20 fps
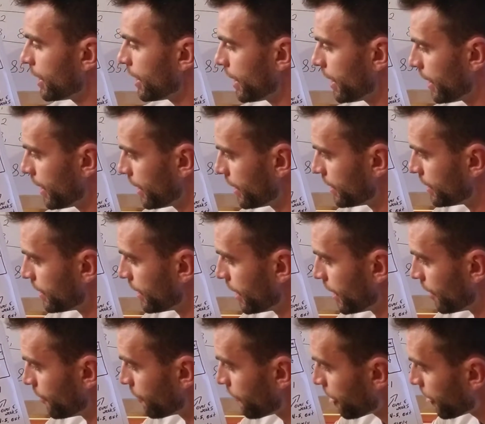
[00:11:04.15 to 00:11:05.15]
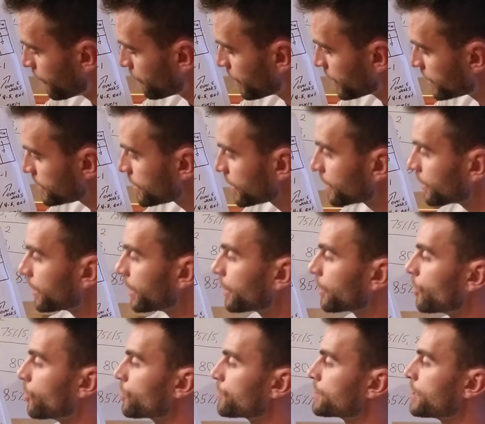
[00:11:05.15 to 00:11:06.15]
and basically it
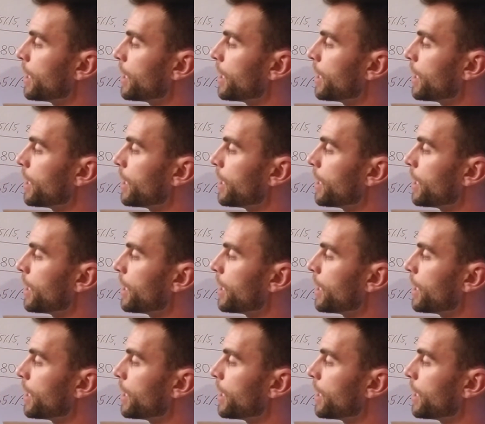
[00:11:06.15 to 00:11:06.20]
goes